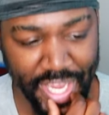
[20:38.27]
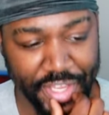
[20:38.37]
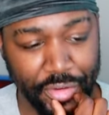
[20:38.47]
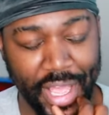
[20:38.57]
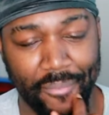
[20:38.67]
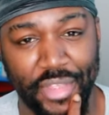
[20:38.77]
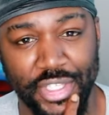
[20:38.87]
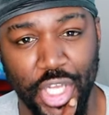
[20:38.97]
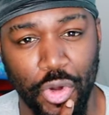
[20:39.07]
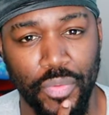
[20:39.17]
And you have
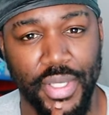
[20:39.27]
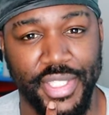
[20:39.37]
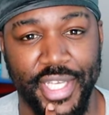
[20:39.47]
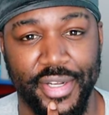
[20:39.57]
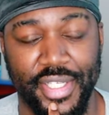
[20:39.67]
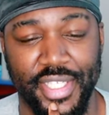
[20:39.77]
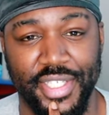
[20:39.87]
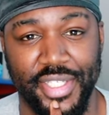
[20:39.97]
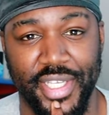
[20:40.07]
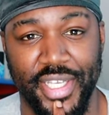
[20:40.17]
the Toas that are
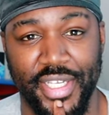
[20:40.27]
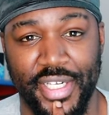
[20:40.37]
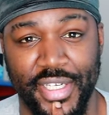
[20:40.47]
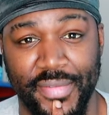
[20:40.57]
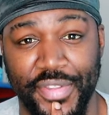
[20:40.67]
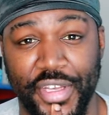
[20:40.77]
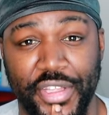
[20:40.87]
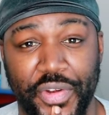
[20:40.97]
essentially uh, the,